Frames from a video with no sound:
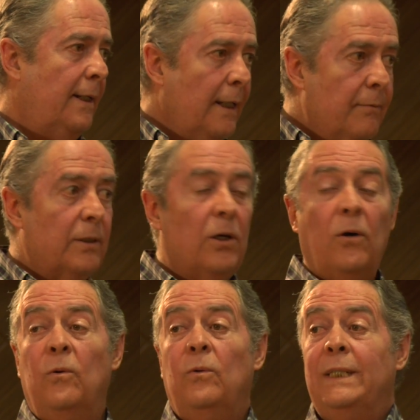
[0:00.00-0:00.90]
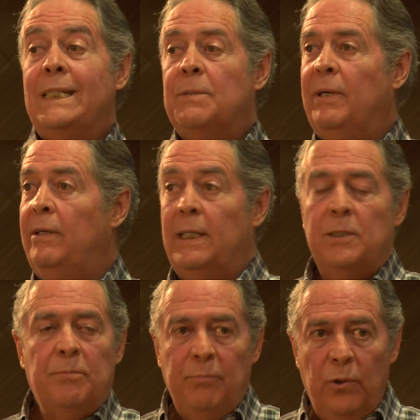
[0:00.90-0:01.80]
Even though the spirit
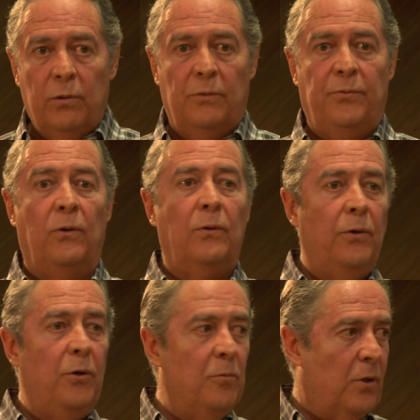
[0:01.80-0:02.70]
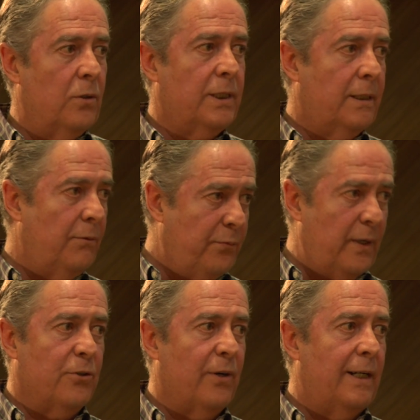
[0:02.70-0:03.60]
is beautiful, you must
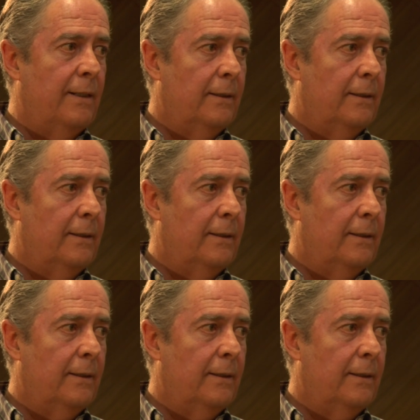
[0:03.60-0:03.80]
filter it.